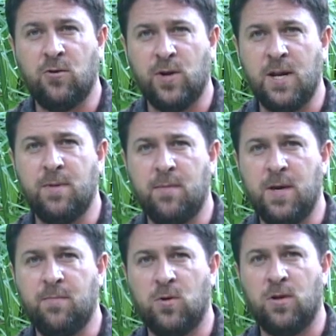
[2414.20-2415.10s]
created by
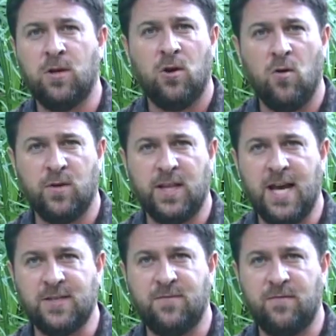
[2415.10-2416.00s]
people over the
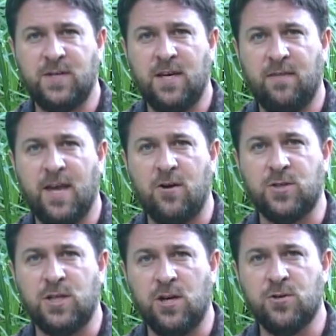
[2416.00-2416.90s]
last
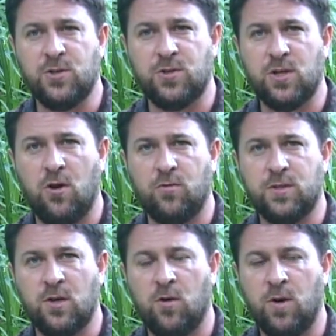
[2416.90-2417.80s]
15,000 years or so.
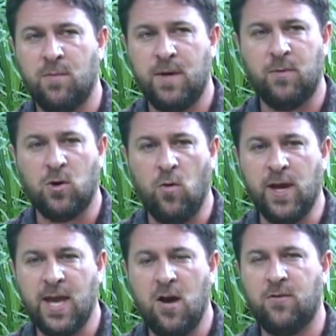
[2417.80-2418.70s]
So people
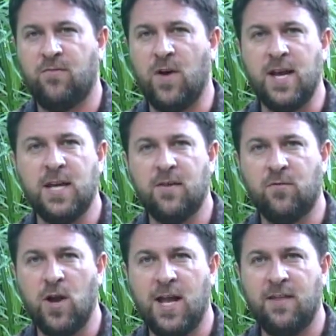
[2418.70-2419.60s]
going out, finding a
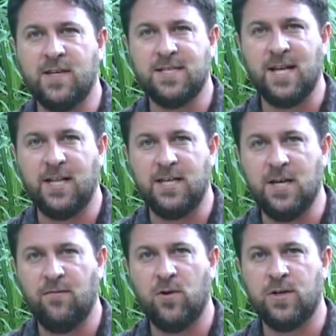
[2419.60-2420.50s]
variety that's slightly
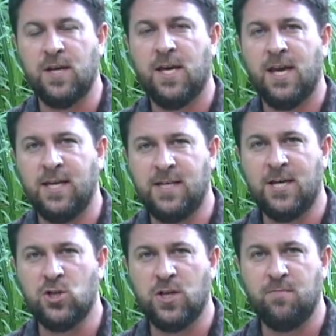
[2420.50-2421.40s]
different,
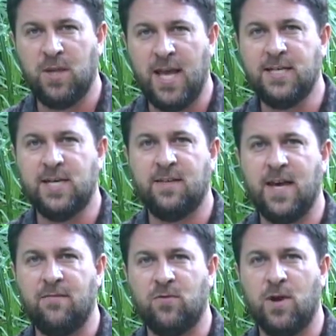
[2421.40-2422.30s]
intentionally planting
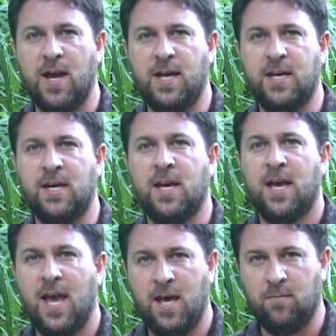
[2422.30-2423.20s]
that variety
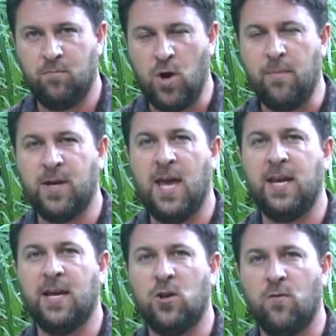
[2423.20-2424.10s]
and
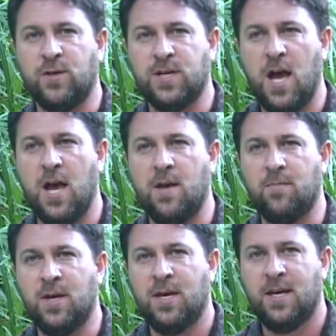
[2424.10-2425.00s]
propagating it over
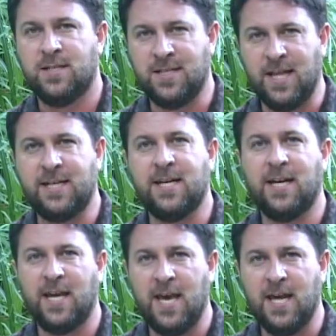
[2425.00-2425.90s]
time, selecting
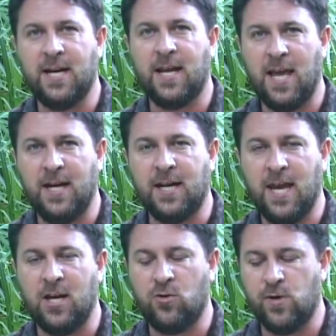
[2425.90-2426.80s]
again and again and
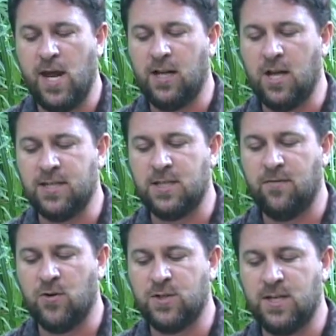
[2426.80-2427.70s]
again, creating lots of
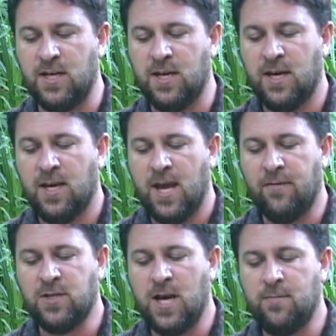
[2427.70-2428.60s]
diversity.
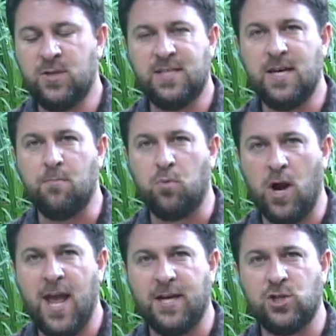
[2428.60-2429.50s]
Every time you see a
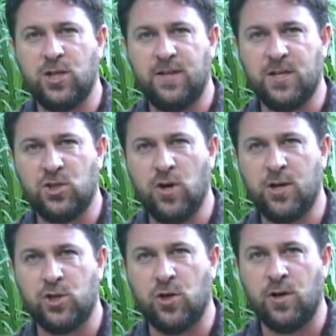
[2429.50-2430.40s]
branch in this
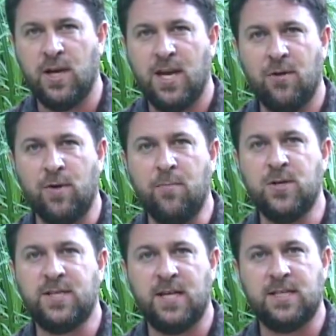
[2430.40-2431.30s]
structure, it
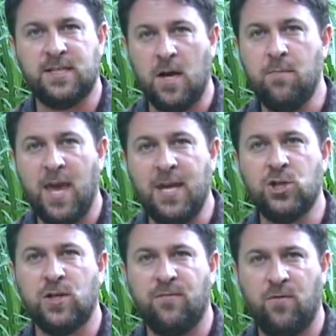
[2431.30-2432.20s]
represents some
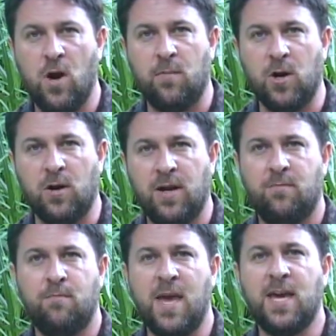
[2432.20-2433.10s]
ancient farmer
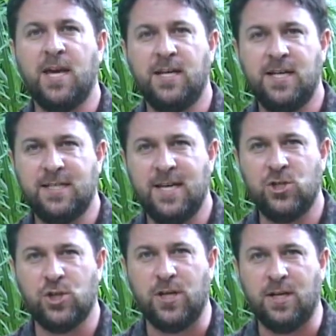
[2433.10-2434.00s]
making a
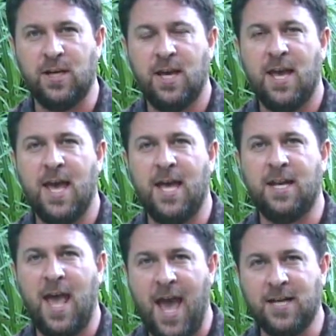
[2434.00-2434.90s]
decision
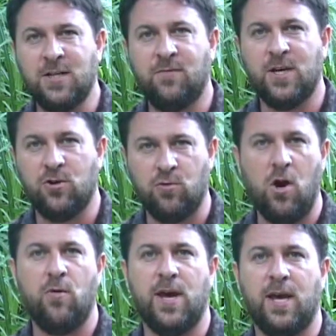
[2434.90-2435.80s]
and actively
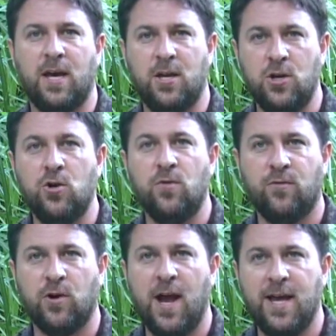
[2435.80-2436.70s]
growing a new
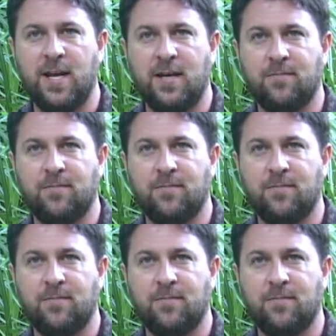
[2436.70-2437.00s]
variety.